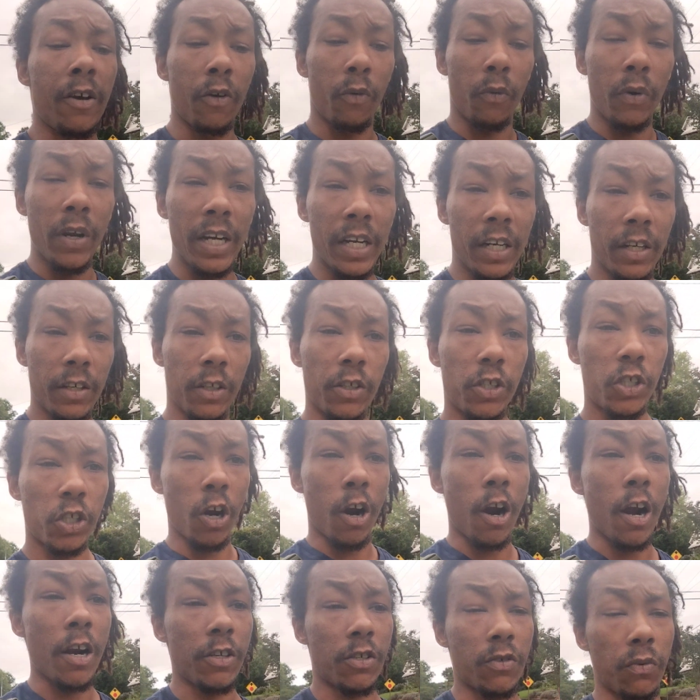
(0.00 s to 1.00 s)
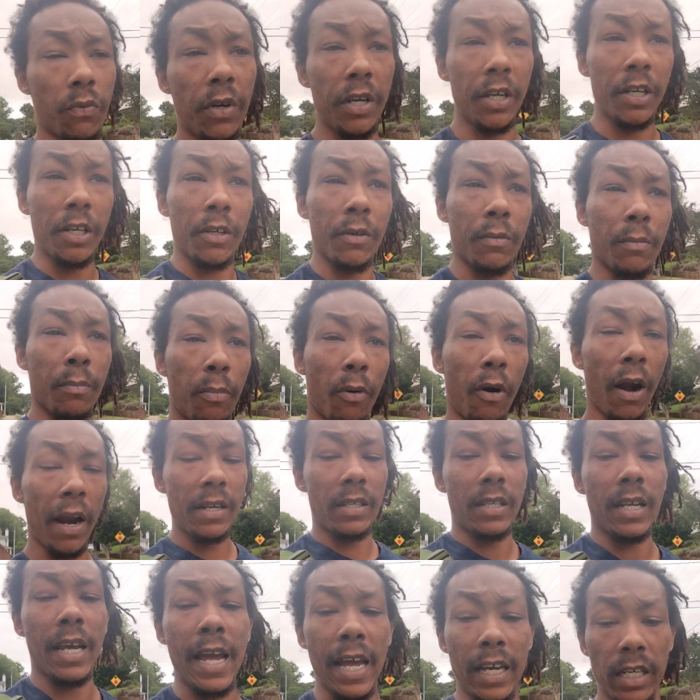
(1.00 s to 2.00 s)
reading the charts, reading
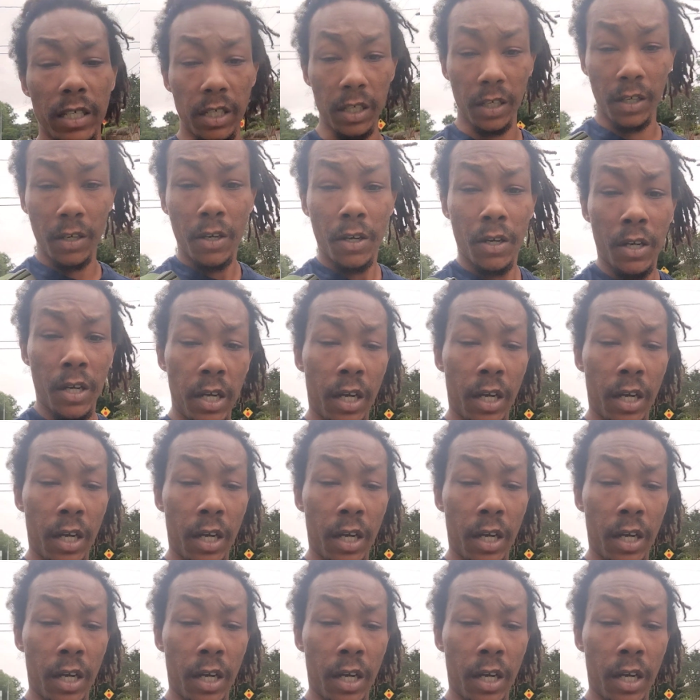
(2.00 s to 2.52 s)
price action,